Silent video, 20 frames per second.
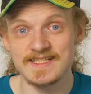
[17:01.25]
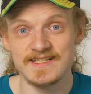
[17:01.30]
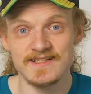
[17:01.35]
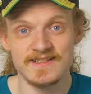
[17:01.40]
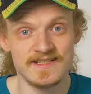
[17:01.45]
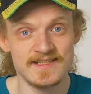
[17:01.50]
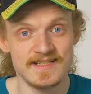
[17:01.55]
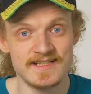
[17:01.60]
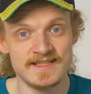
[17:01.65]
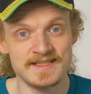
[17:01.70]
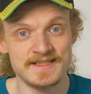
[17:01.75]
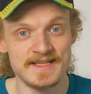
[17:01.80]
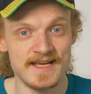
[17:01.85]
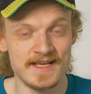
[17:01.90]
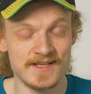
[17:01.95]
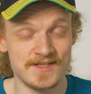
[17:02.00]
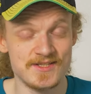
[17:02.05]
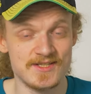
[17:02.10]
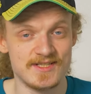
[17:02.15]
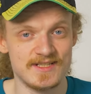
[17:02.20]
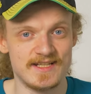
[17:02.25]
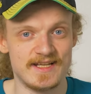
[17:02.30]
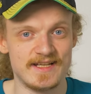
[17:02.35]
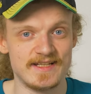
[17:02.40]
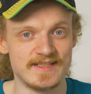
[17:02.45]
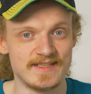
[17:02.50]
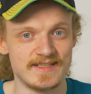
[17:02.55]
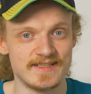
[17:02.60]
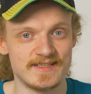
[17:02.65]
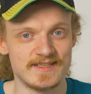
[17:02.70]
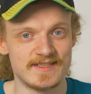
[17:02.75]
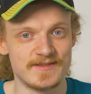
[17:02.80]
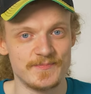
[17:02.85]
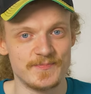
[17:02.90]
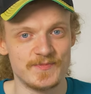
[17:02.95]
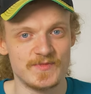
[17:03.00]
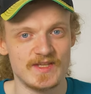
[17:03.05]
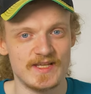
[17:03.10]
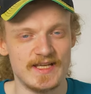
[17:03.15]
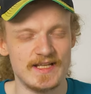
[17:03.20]
they didn't actually,
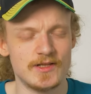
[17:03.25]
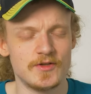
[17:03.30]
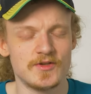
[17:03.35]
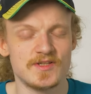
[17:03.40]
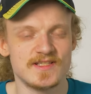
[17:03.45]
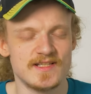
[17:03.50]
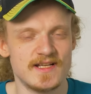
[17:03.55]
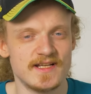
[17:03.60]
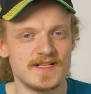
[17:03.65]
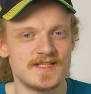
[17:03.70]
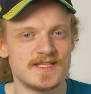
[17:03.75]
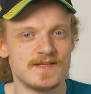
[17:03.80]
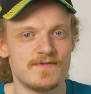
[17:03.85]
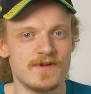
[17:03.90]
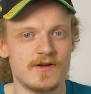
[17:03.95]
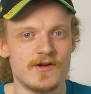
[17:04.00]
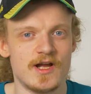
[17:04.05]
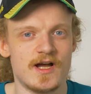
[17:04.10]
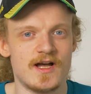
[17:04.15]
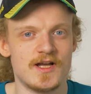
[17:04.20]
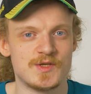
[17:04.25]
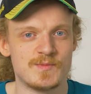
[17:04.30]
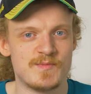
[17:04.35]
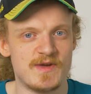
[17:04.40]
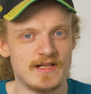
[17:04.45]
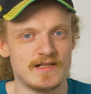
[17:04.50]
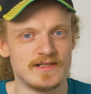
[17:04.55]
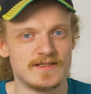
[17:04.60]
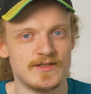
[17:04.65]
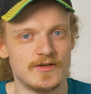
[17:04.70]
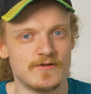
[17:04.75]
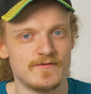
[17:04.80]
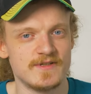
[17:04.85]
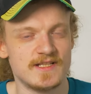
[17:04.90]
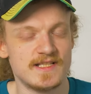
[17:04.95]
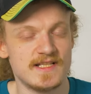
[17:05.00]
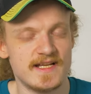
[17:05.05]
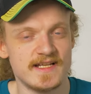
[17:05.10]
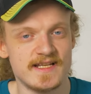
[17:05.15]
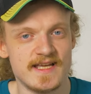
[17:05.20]
it looks like it's a very harsh penalty.
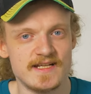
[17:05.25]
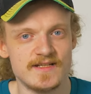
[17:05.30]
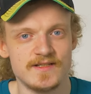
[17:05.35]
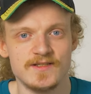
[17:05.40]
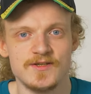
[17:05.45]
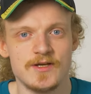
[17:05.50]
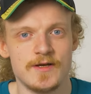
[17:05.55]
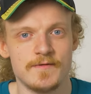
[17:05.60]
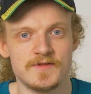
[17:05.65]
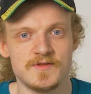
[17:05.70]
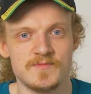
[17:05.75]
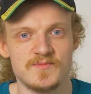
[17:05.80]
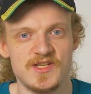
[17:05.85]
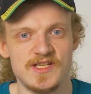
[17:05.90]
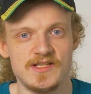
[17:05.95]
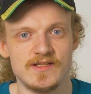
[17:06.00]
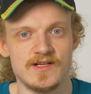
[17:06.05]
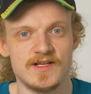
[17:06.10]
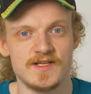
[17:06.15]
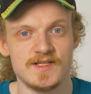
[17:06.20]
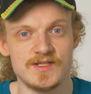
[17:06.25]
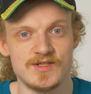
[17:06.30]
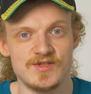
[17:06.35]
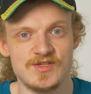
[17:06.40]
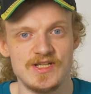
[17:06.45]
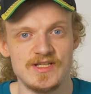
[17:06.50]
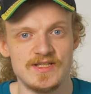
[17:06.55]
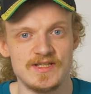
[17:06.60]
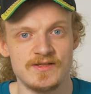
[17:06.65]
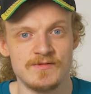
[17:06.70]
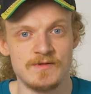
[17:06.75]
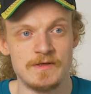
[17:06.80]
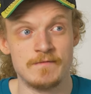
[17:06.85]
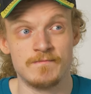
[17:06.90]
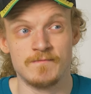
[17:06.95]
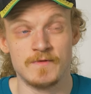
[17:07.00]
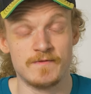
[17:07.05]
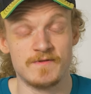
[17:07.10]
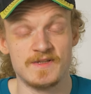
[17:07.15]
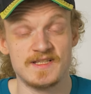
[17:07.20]
Obviously, I get it, you have to penalize cheating,
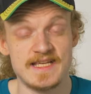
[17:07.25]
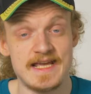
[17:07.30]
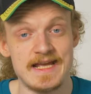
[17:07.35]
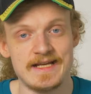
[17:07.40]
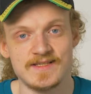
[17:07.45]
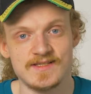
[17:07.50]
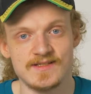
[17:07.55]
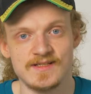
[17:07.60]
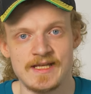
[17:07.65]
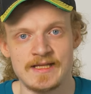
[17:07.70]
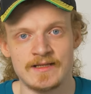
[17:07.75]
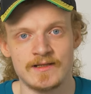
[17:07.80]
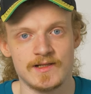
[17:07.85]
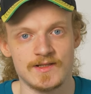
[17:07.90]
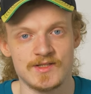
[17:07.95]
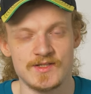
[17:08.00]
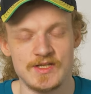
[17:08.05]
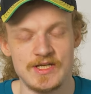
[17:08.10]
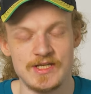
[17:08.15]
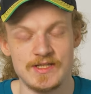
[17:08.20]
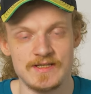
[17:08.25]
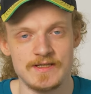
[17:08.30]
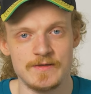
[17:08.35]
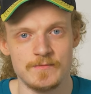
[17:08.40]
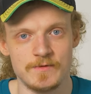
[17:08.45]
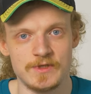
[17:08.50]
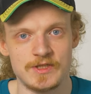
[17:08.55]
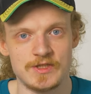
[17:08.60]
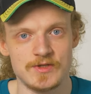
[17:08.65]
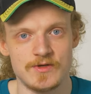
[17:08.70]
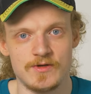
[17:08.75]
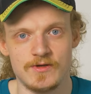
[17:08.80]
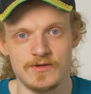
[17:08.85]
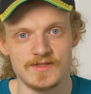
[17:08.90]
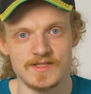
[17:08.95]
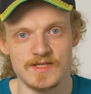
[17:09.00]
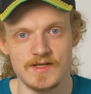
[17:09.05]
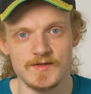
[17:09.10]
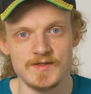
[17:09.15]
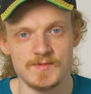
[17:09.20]
even if it's accidental cheating, which all
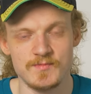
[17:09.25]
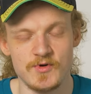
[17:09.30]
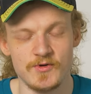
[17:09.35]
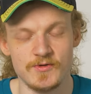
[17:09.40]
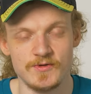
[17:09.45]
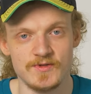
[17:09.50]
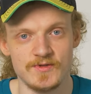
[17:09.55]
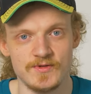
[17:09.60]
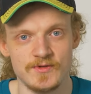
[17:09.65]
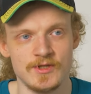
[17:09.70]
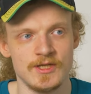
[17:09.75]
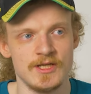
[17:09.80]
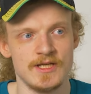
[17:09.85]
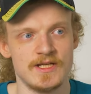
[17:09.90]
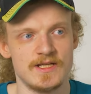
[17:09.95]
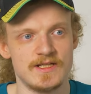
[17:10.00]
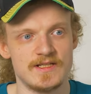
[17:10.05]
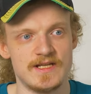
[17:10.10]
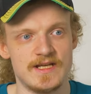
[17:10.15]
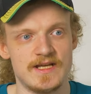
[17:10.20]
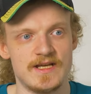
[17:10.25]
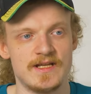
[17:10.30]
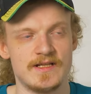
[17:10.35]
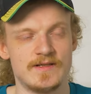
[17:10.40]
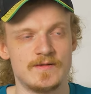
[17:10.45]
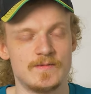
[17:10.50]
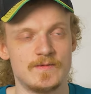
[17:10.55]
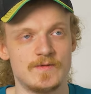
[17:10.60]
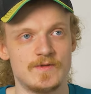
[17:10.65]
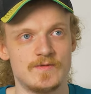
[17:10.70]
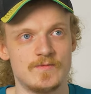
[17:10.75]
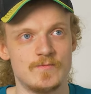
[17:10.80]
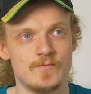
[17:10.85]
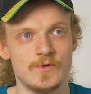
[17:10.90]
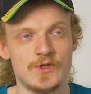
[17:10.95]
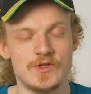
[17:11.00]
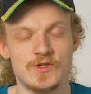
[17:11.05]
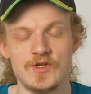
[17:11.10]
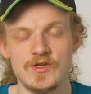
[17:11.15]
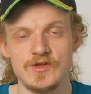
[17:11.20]
signs point to. That
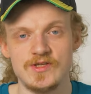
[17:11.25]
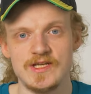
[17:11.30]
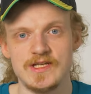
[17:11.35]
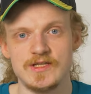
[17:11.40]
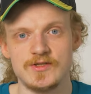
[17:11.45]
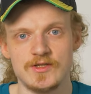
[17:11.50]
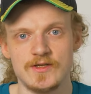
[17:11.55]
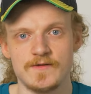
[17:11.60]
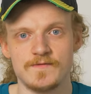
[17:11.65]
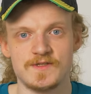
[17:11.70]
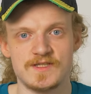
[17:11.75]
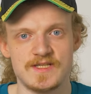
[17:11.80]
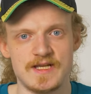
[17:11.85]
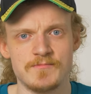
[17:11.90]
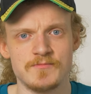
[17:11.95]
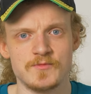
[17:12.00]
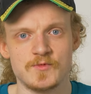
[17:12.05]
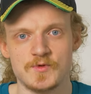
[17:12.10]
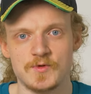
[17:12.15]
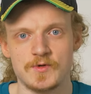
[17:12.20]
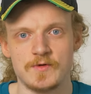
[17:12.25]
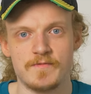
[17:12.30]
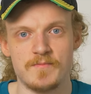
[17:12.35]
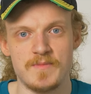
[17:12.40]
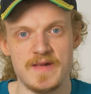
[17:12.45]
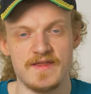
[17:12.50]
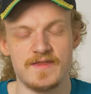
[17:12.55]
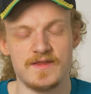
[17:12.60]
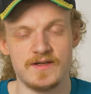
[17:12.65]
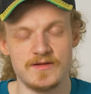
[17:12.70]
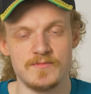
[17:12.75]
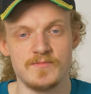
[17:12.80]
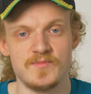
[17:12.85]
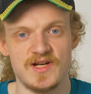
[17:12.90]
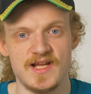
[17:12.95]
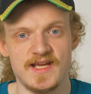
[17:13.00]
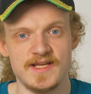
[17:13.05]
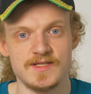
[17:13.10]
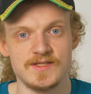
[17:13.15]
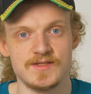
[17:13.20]
you do need to have some sort of method in
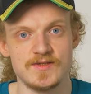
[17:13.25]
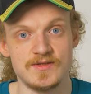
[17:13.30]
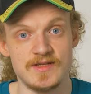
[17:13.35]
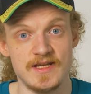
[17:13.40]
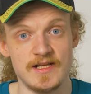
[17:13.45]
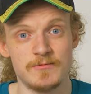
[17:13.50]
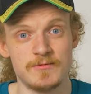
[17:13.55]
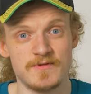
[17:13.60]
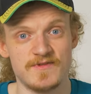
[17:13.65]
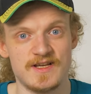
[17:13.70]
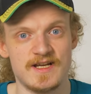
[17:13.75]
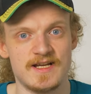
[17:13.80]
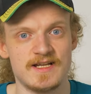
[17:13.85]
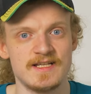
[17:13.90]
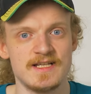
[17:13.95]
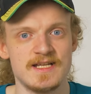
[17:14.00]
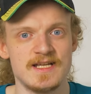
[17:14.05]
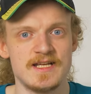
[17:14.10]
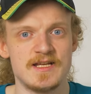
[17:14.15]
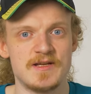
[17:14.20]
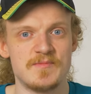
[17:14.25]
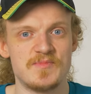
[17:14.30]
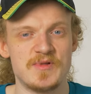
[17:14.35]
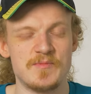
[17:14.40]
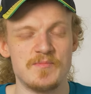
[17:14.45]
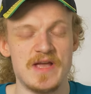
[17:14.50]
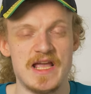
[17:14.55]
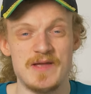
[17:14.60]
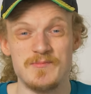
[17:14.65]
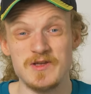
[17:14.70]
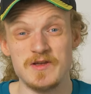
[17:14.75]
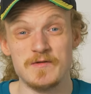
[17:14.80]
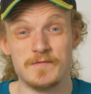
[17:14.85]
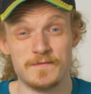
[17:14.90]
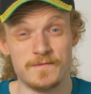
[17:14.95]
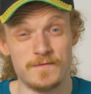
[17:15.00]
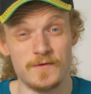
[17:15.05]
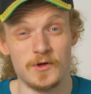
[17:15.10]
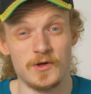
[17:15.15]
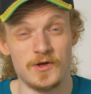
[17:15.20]
place to deal with that, but maybe a
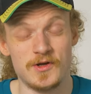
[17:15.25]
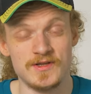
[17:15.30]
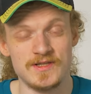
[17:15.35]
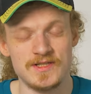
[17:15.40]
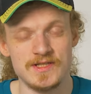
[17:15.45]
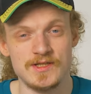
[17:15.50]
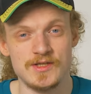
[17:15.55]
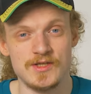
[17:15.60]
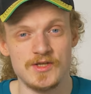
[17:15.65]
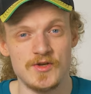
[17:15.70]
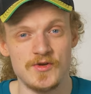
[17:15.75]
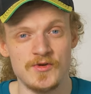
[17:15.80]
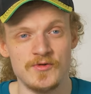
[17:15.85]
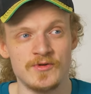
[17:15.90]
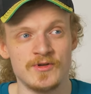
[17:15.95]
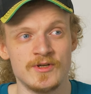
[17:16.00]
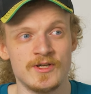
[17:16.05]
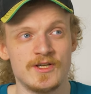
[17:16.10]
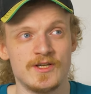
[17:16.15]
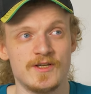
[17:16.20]
full-on DQ